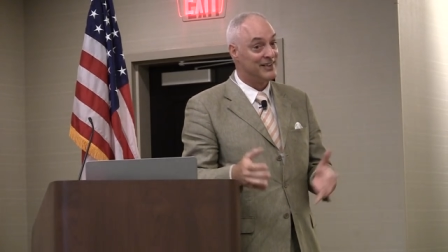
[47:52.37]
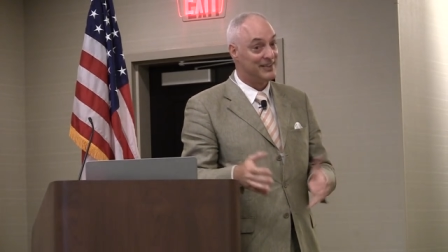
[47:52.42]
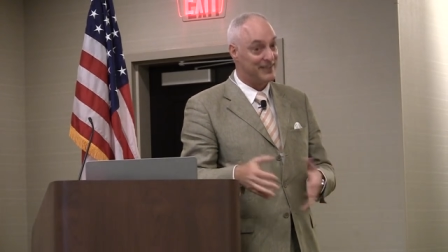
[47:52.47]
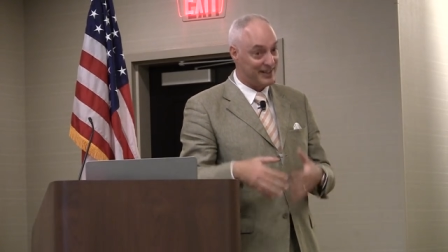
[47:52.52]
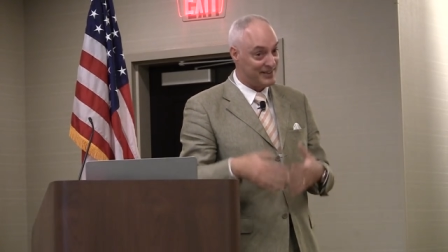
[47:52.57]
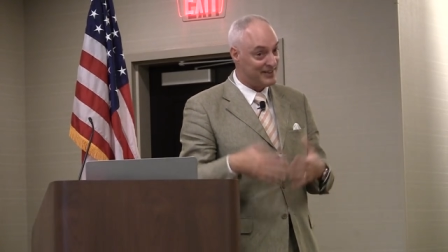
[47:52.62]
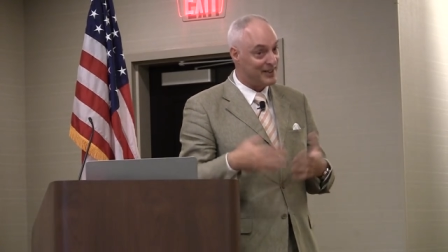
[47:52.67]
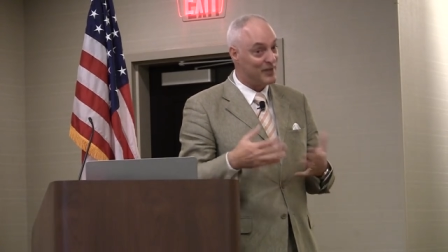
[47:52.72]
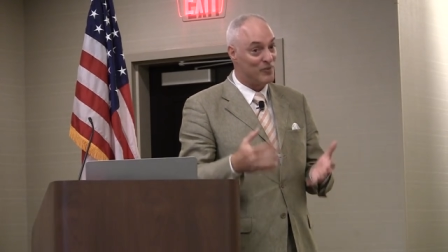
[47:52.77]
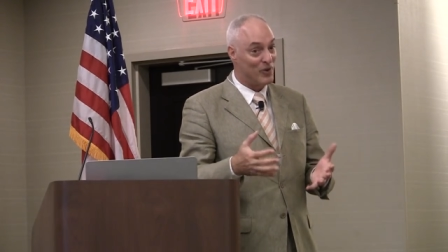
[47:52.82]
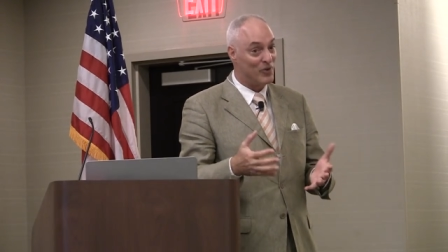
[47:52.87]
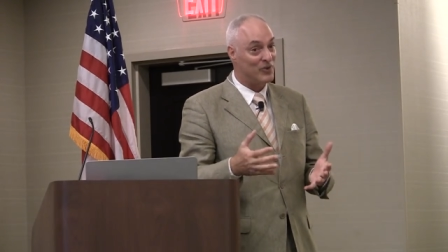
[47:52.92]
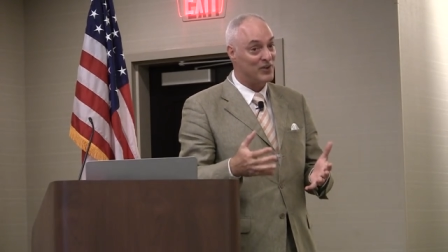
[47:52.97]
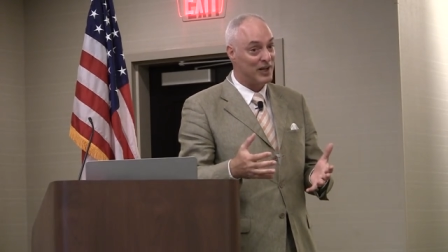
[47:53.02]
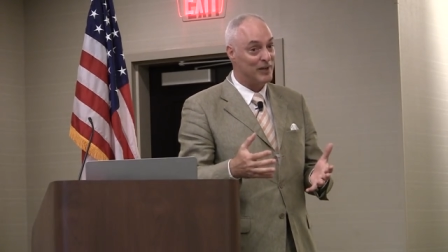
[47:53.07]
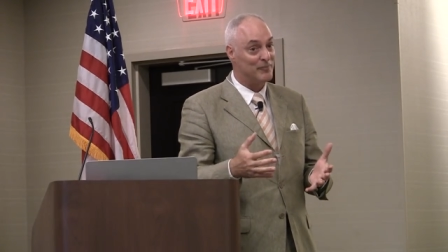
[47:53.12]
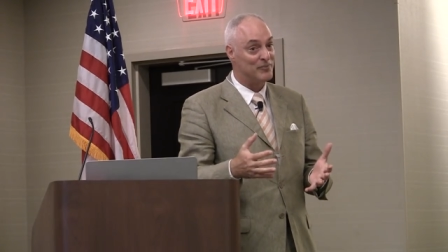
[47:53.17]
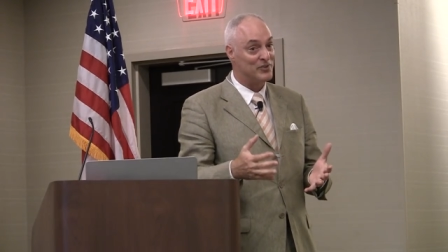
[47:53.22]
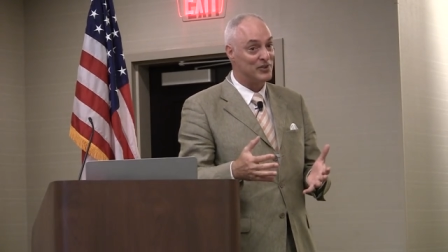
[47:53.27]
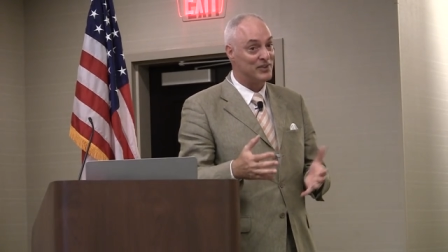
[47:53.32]
They, they won't
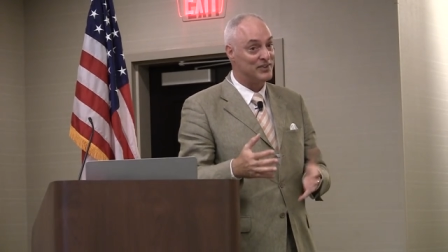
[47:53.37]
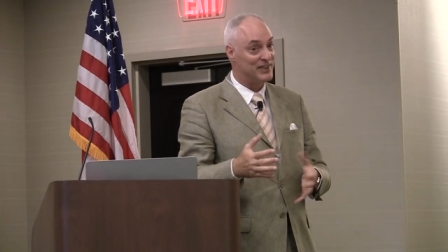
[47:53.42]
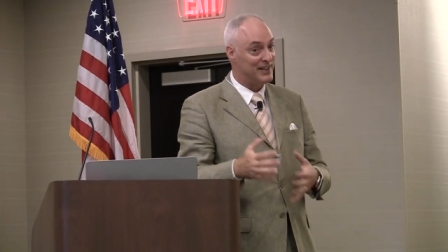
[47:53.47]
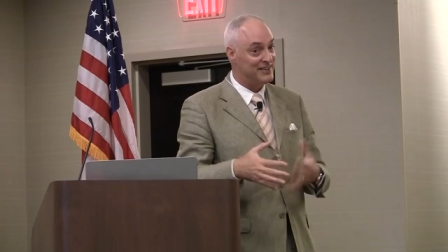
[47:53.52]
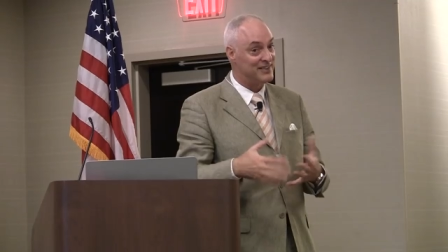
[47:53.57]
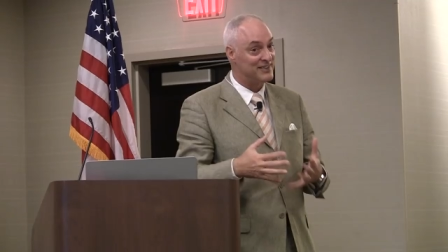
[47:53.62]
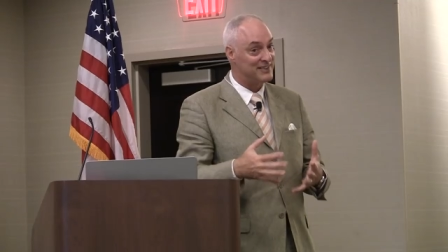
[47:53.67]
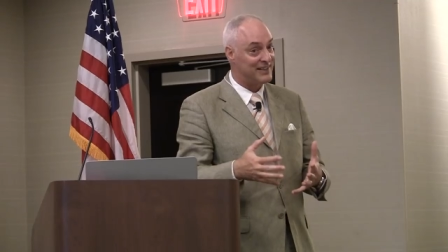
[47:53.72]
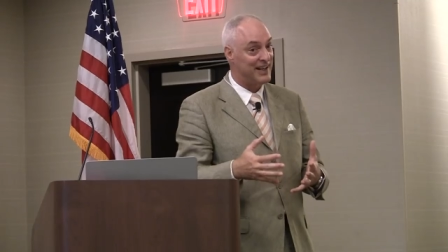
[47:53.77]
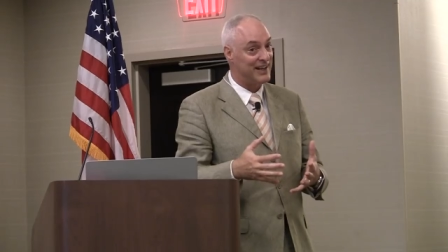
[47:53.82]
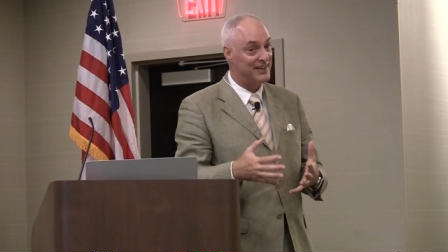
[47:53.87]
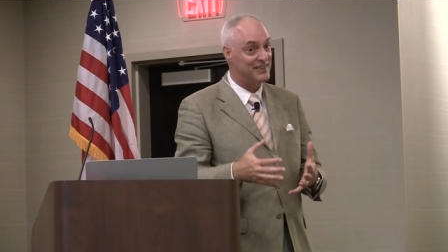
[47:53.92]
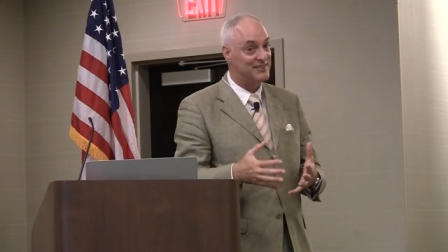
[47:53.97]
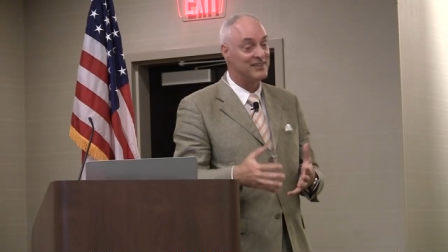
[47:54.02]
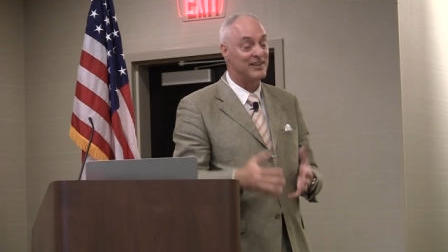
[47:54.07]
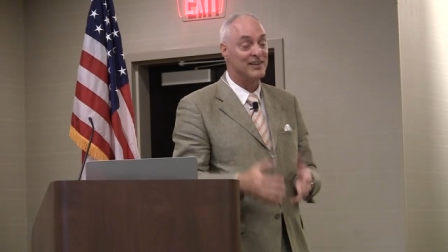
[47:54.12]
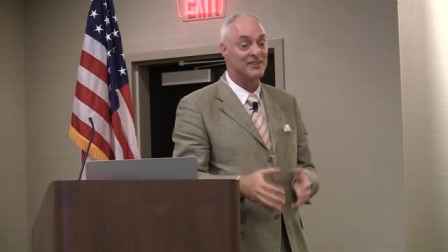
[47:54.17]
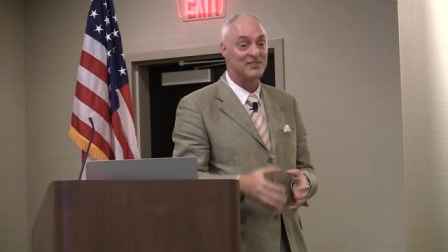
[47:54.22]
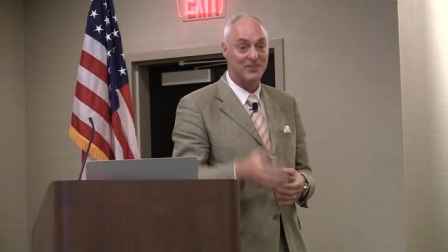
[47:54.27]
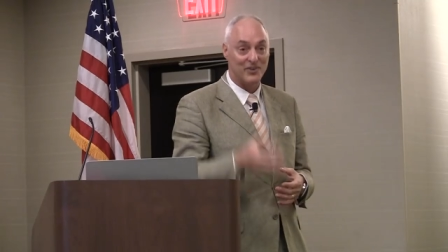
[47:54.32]
come to it, they just can't see it.